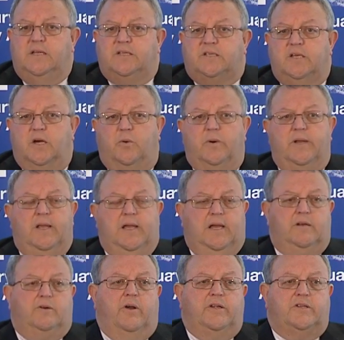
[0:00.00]
Selwyn
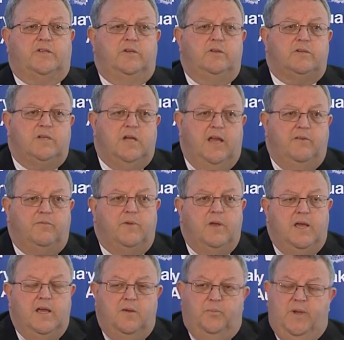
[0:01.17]
and Christchurch have
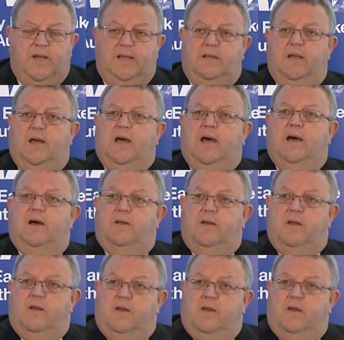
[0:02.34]
been uh,